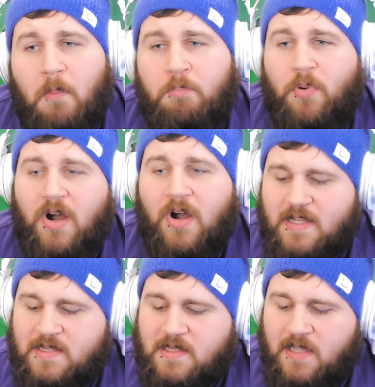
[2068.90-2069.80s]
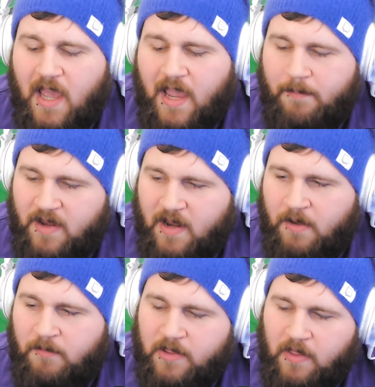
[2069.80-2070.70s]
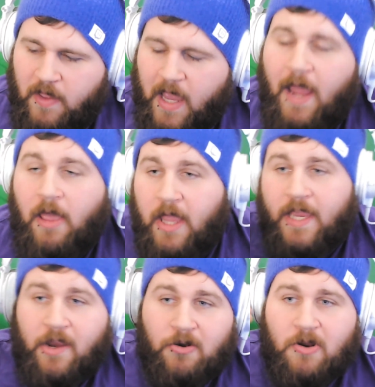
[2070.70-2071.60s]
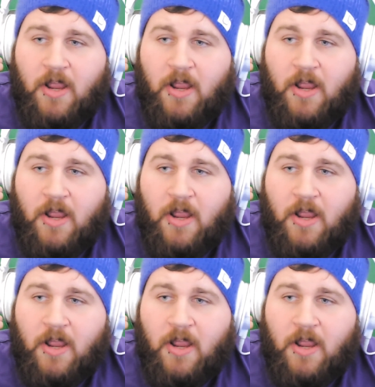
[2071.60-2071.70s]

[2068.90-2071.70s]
But yeah, I mean, I like your